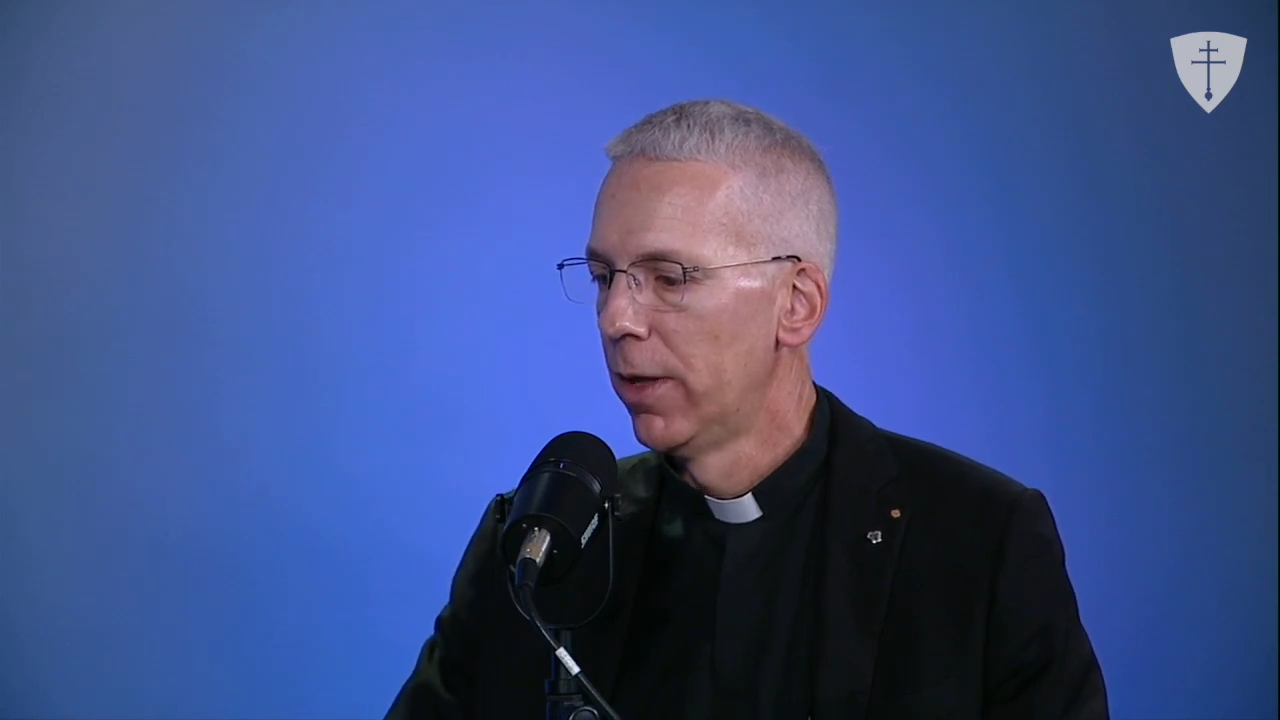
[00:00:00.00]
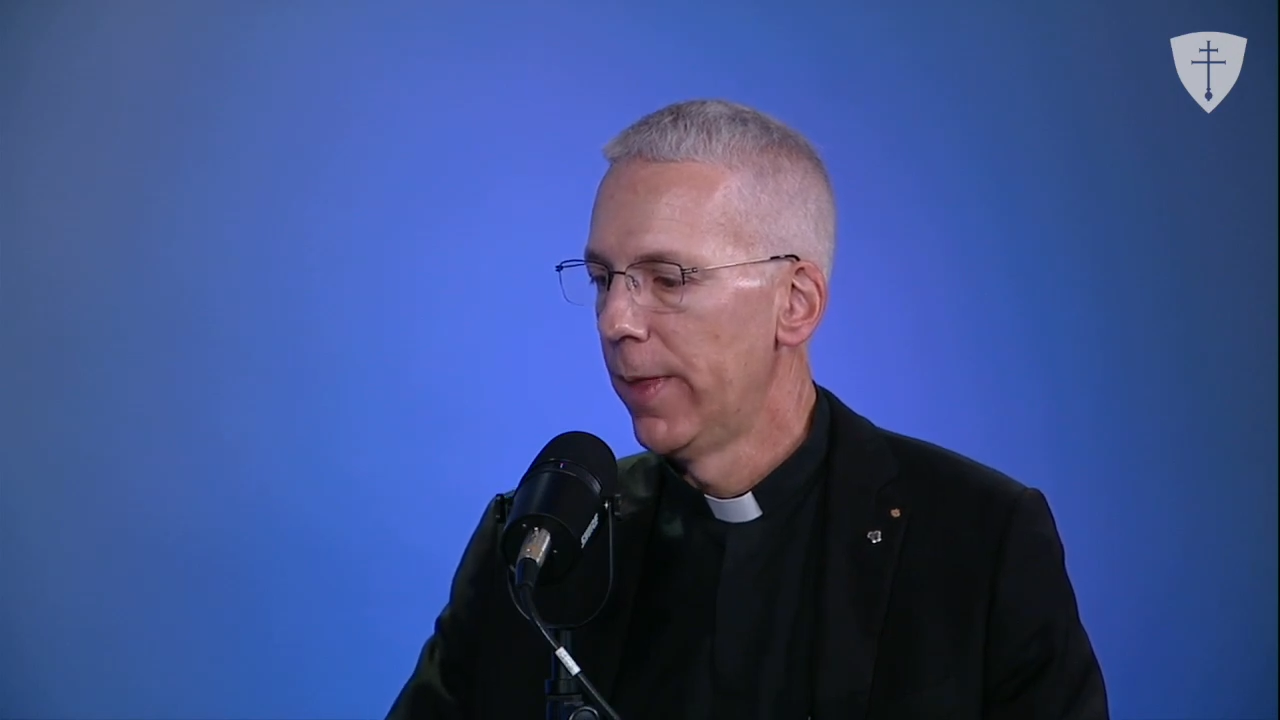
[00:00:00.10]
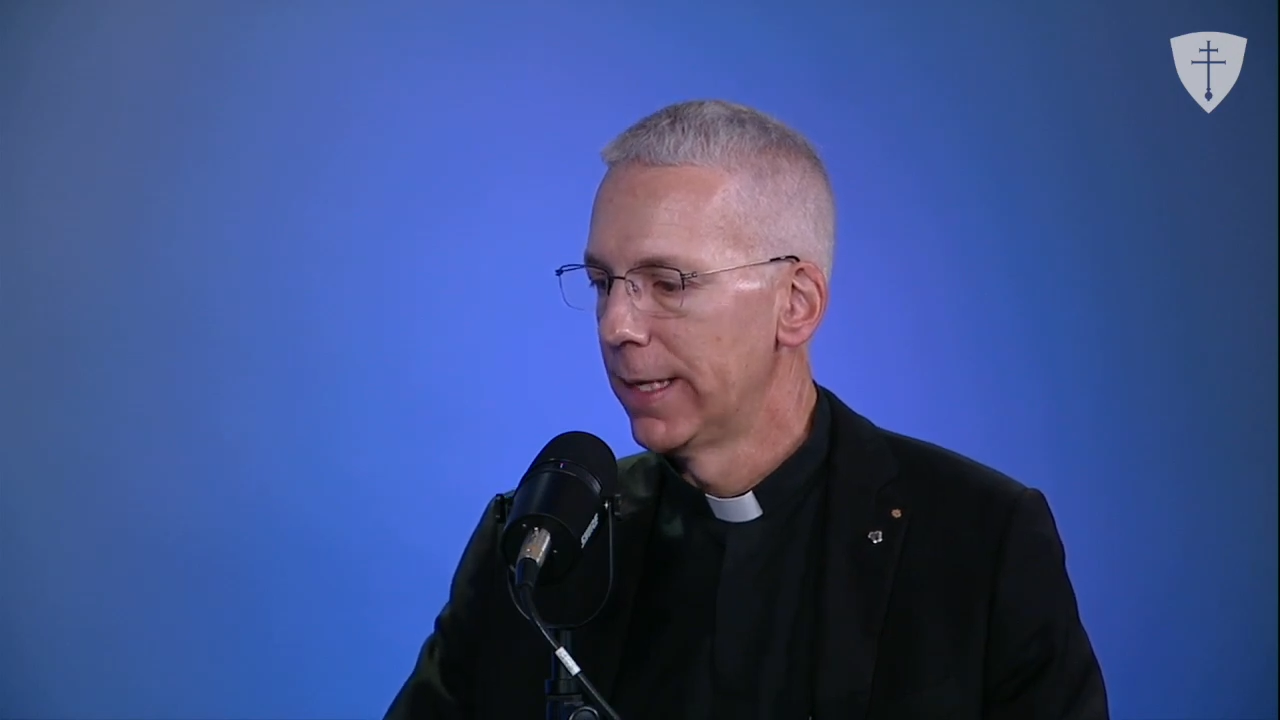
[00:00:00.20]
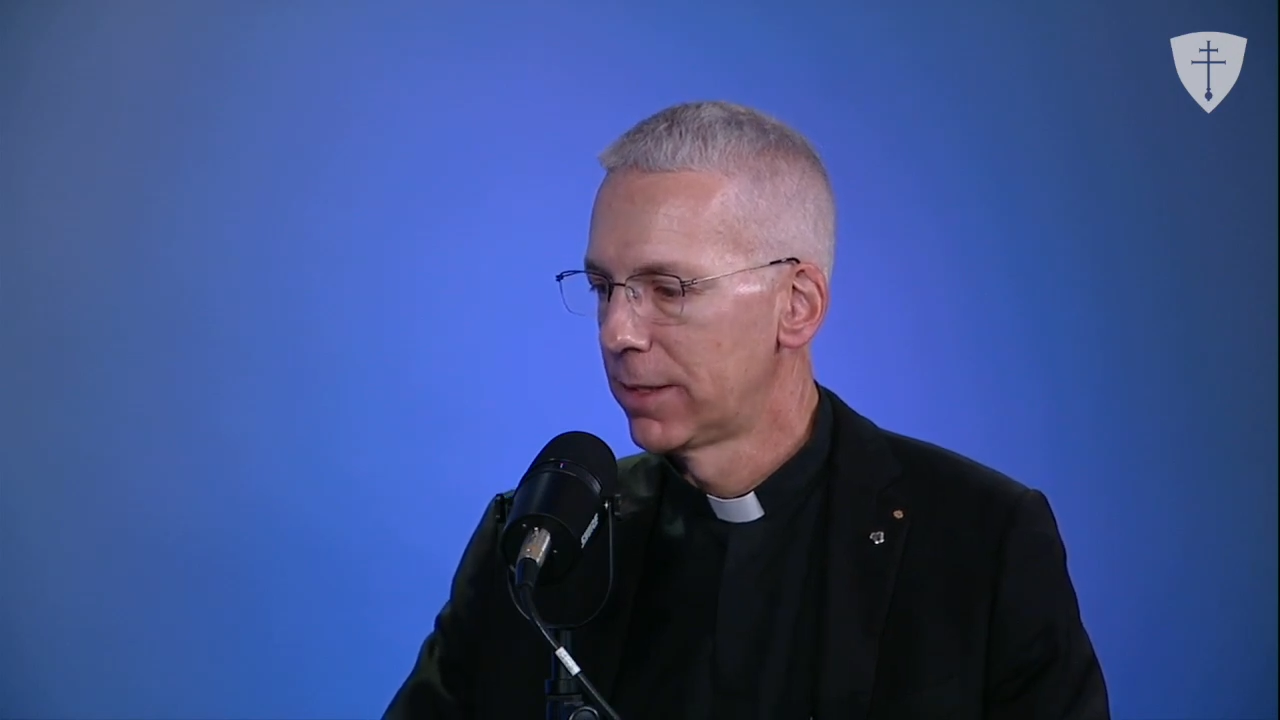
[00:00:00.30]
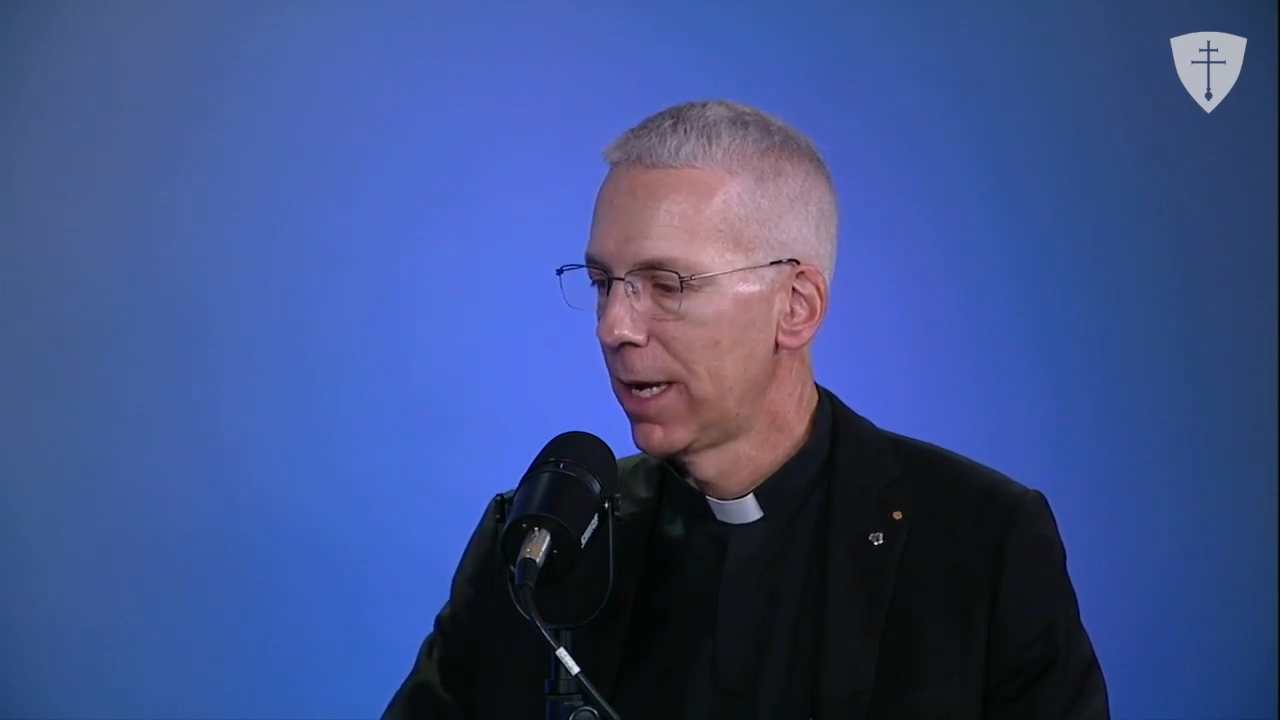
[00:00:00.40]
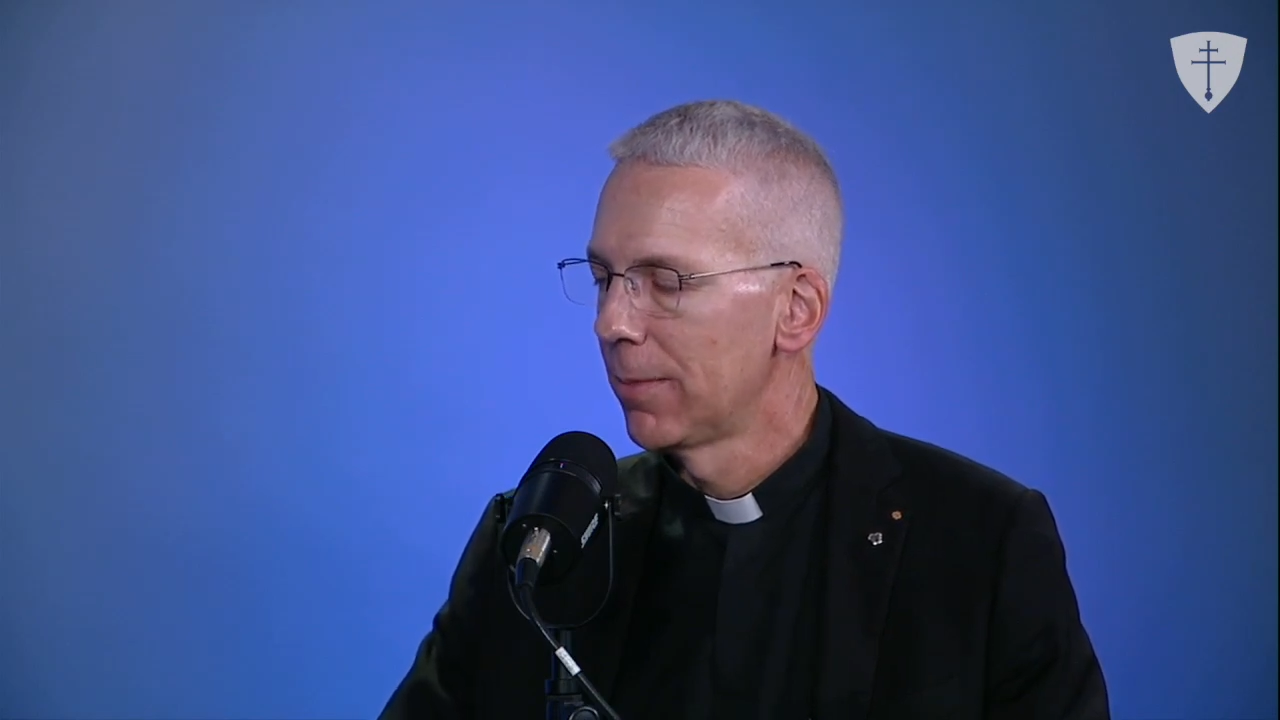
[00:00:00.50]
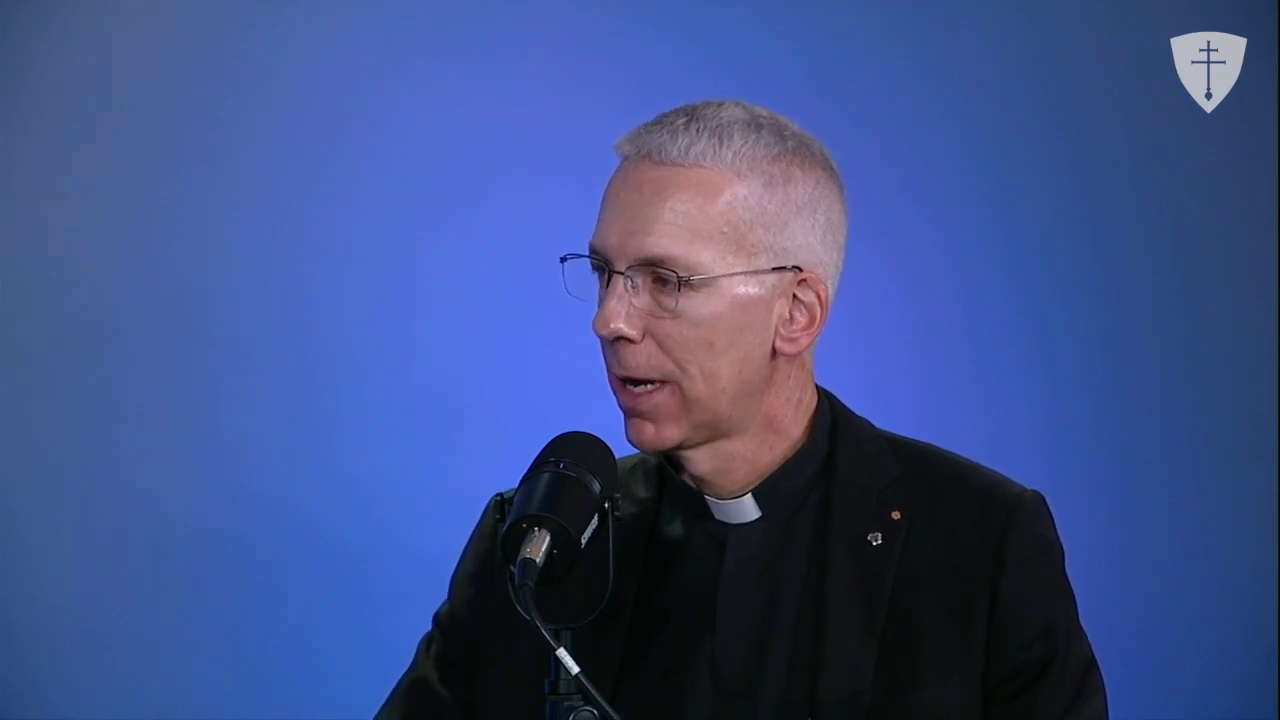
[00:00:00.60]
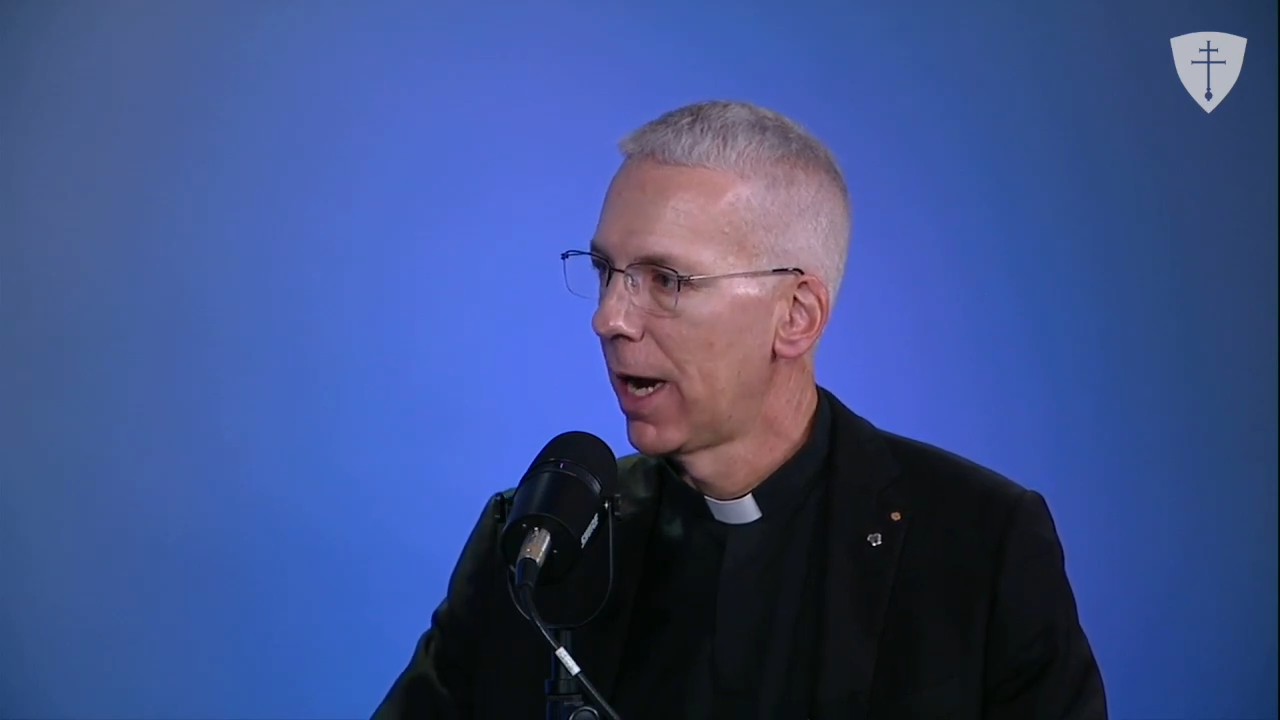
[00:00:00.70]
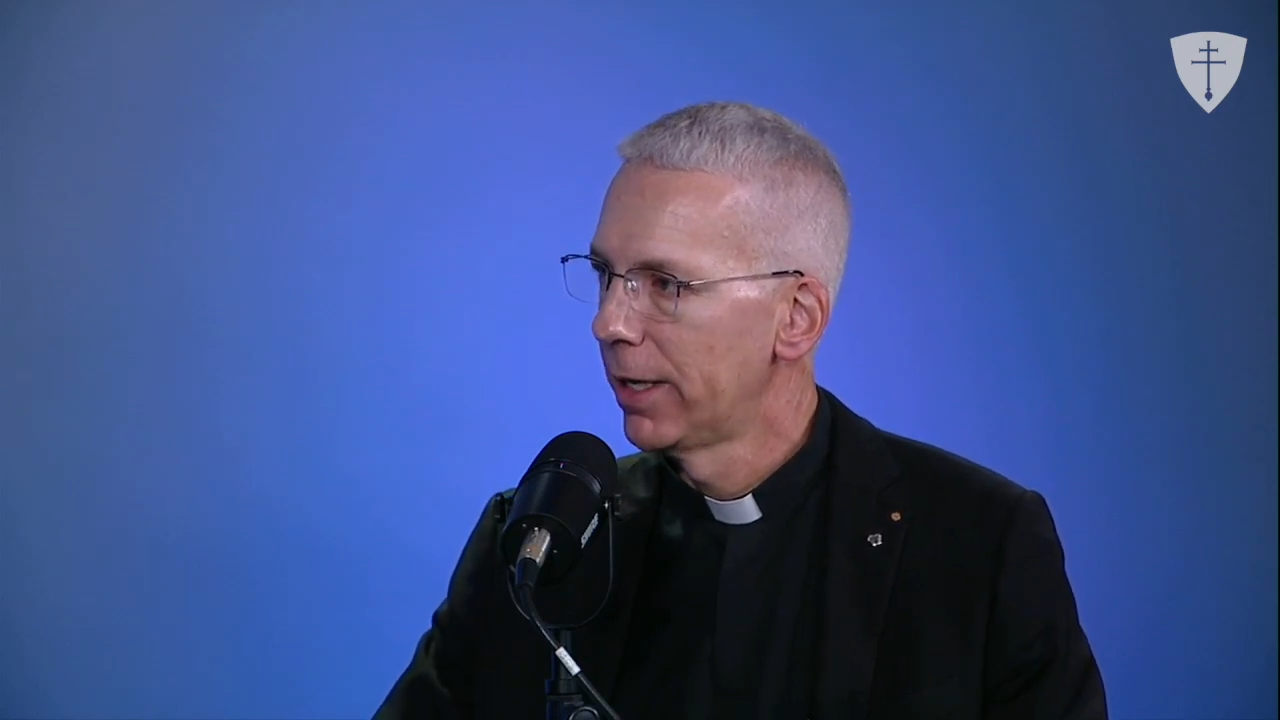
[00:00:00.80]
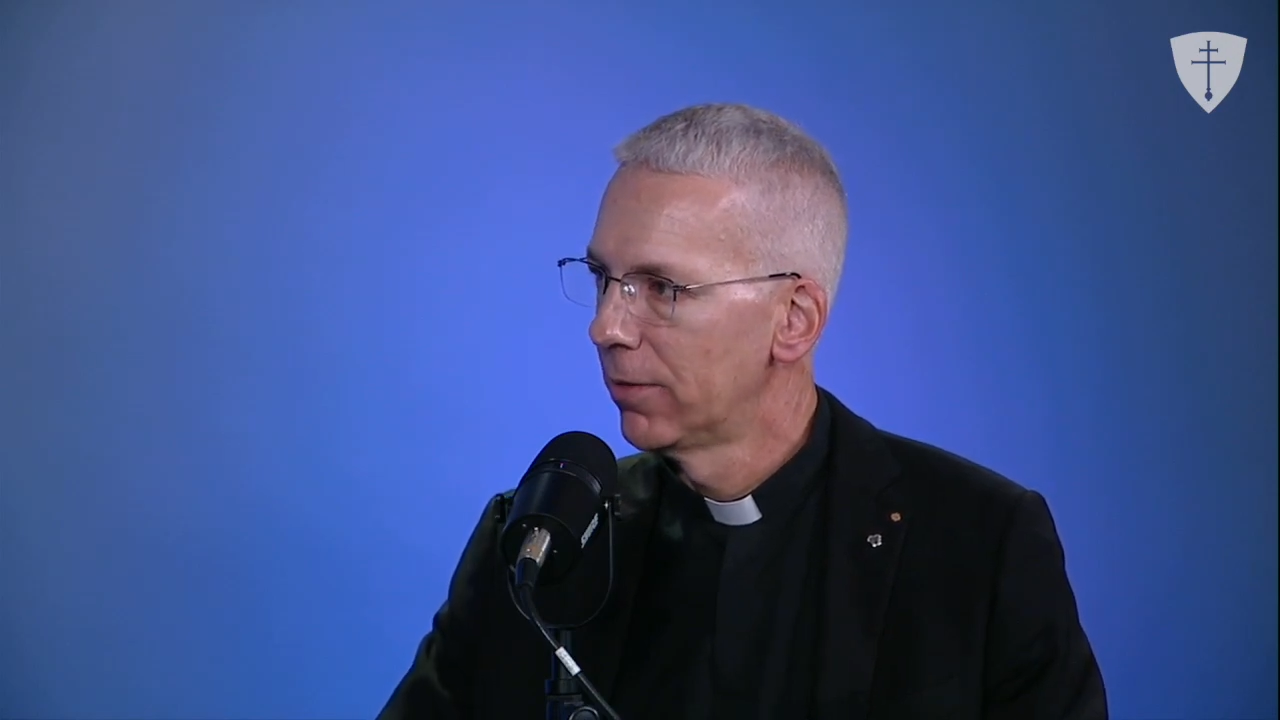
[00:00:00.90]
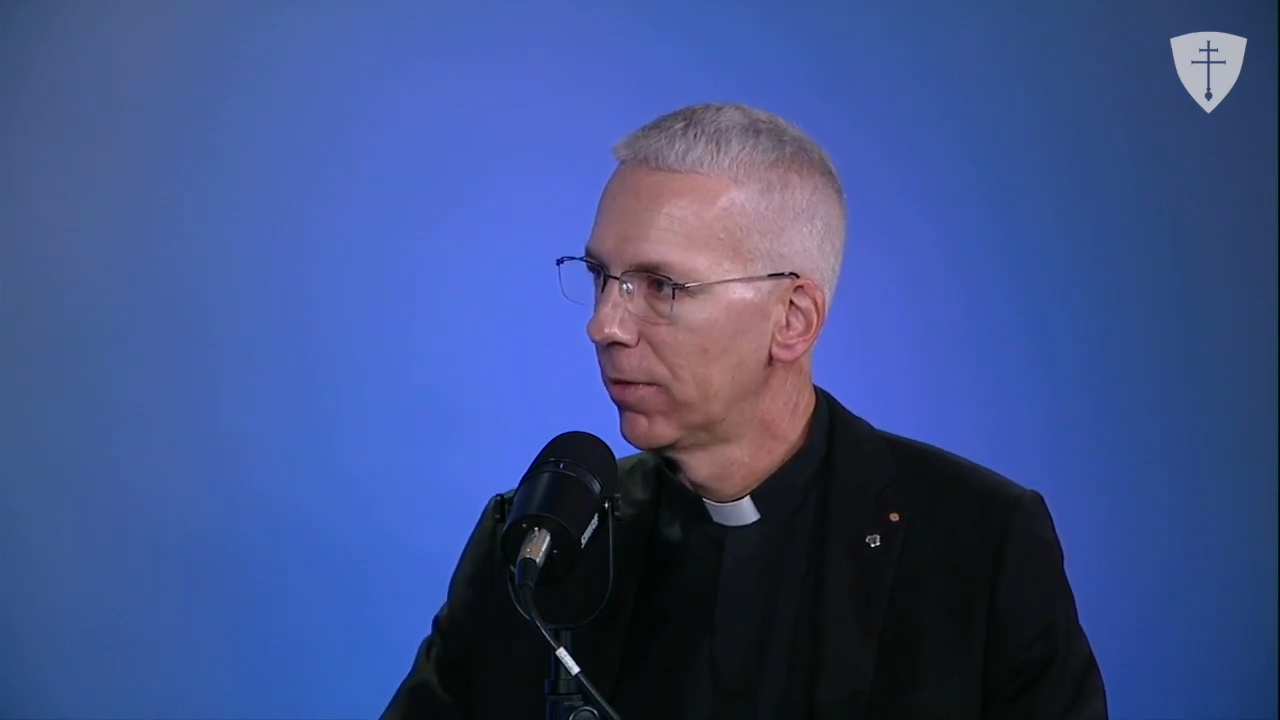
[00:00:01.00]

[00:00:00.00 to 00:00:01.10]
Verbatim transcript: that same kind